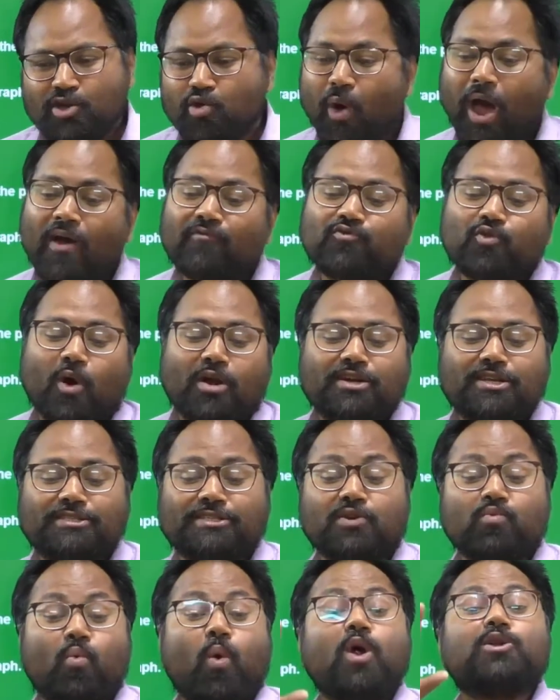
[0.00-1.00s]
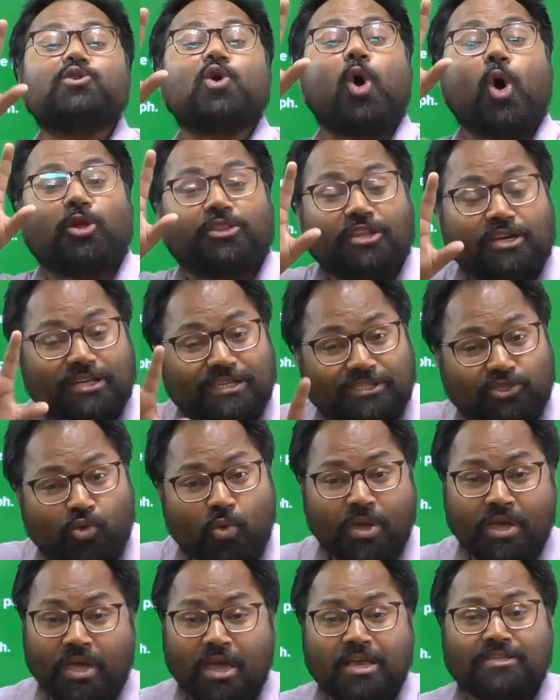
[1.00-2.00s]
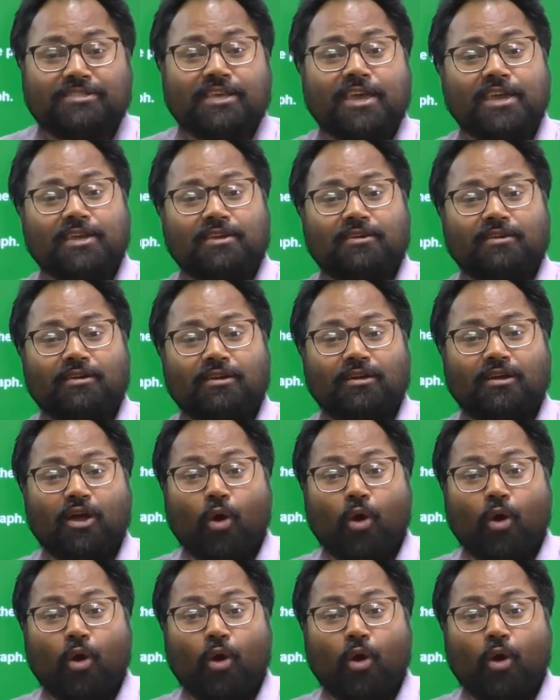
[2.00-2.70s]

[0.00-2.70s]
You have to understand what author is saying.